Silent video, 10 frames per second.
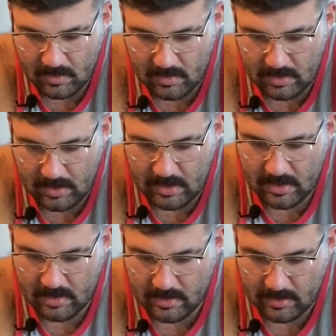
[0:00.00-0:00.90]

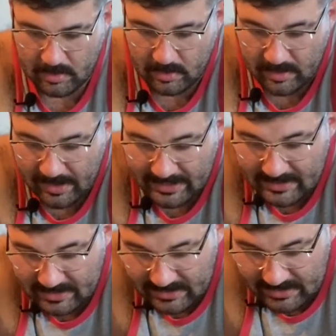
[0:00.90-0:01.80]
And
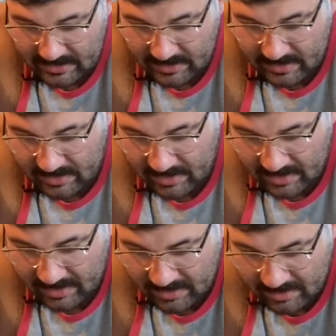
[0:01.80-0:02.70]
lightly,
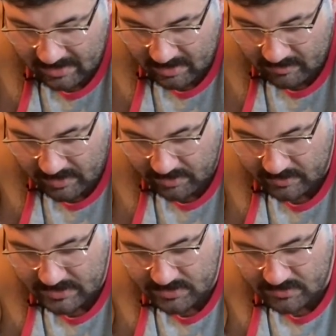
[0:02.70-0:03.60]
we are
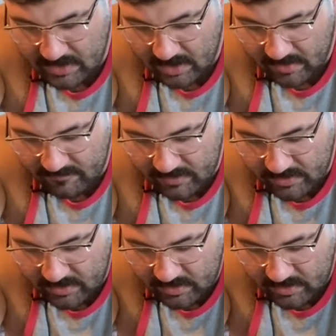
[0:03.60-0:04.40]
going to cover